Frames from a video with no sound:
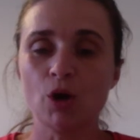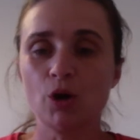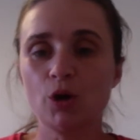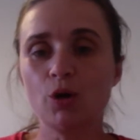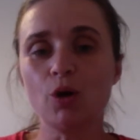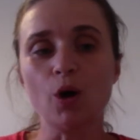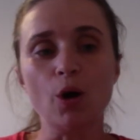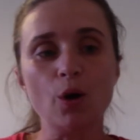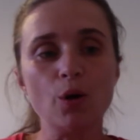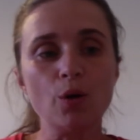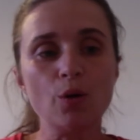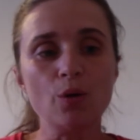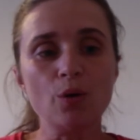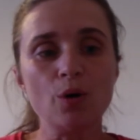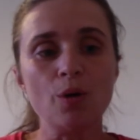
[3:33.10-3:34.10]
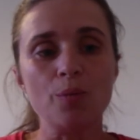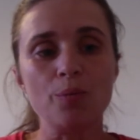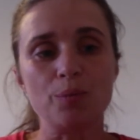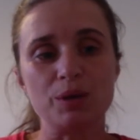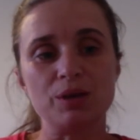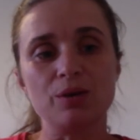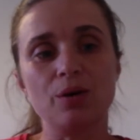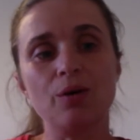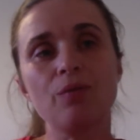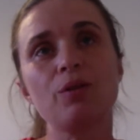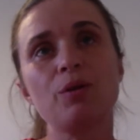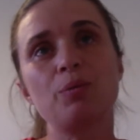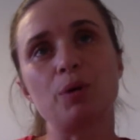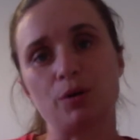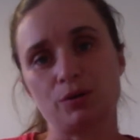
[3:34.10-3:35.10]
go beyond
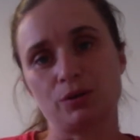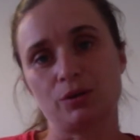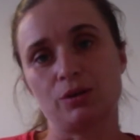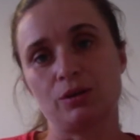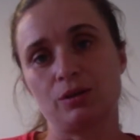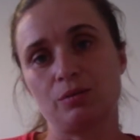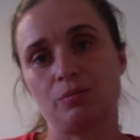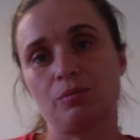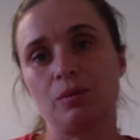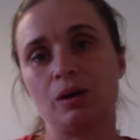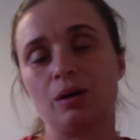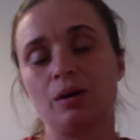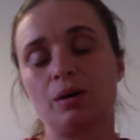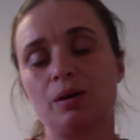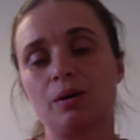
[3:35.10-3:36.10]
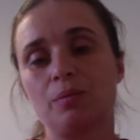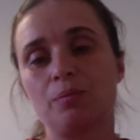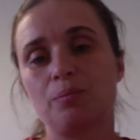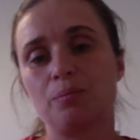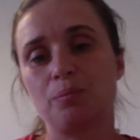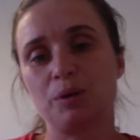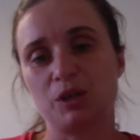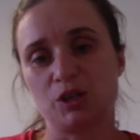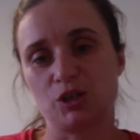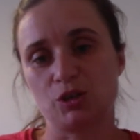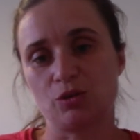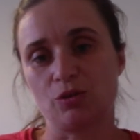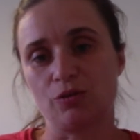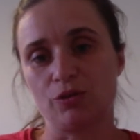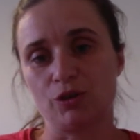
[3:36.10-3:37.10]
the postcard
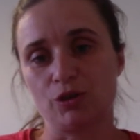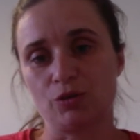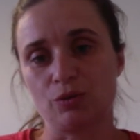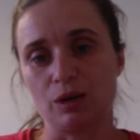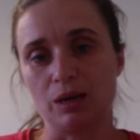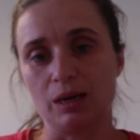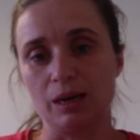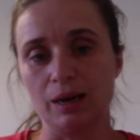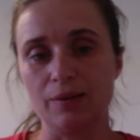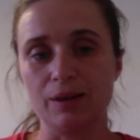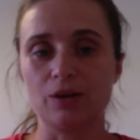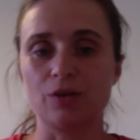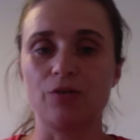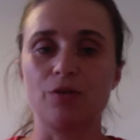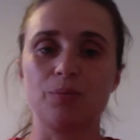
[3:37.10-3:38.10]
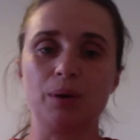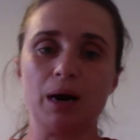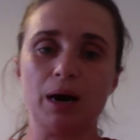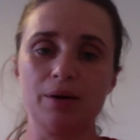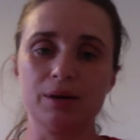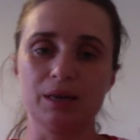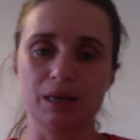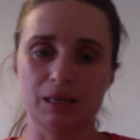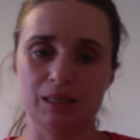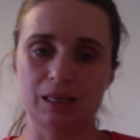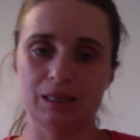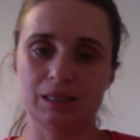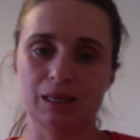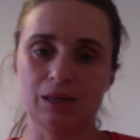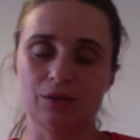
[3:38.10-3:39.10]
picture of Australia, that of a paradise,
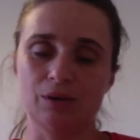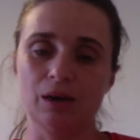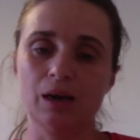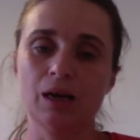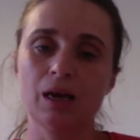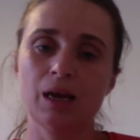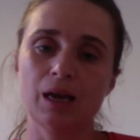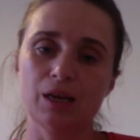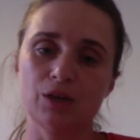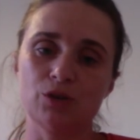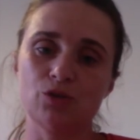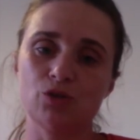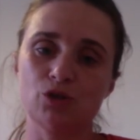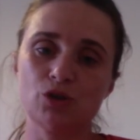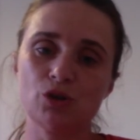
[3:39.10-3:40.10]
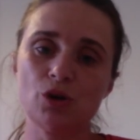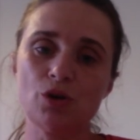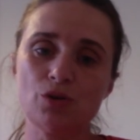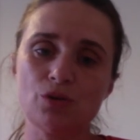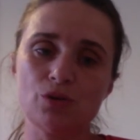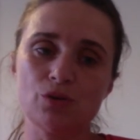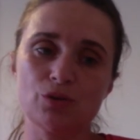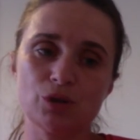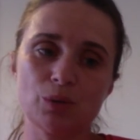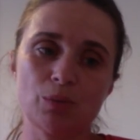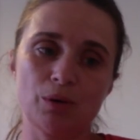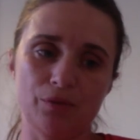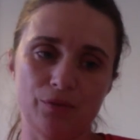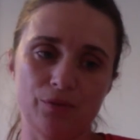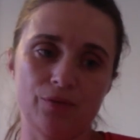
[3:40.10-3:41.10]
etc., and to show you some
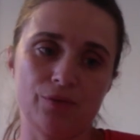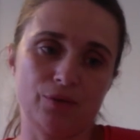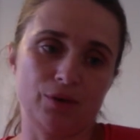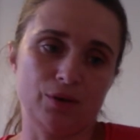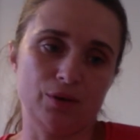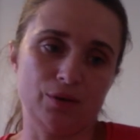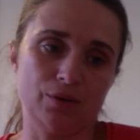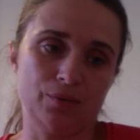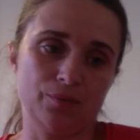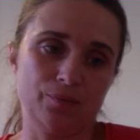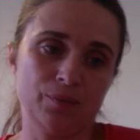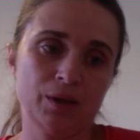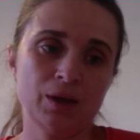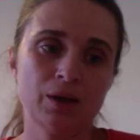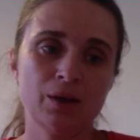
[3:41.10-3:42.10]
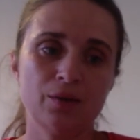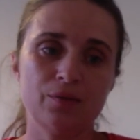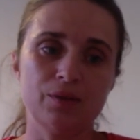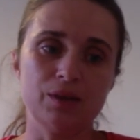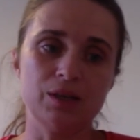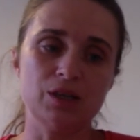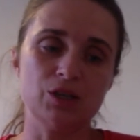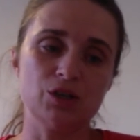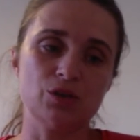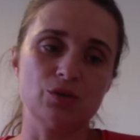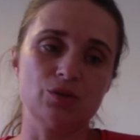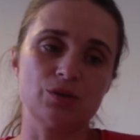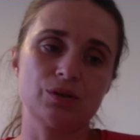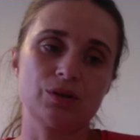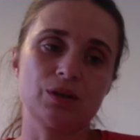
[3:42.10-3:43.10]
of the
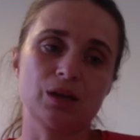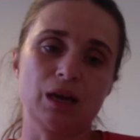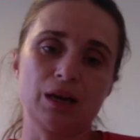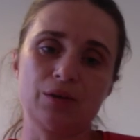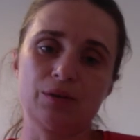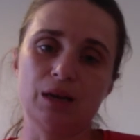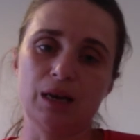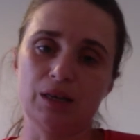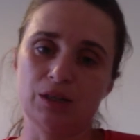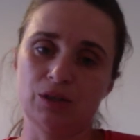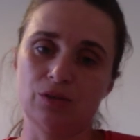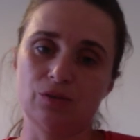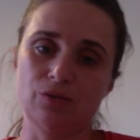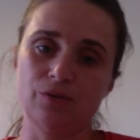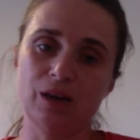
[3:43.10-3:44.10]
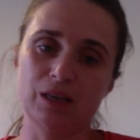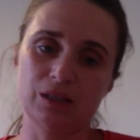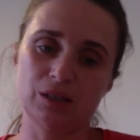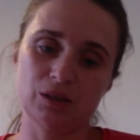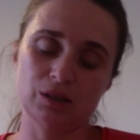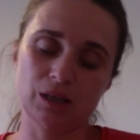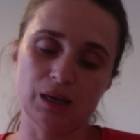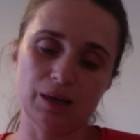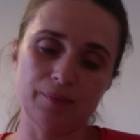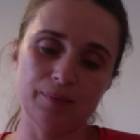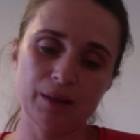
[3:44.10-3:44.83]
issues the country has to face today.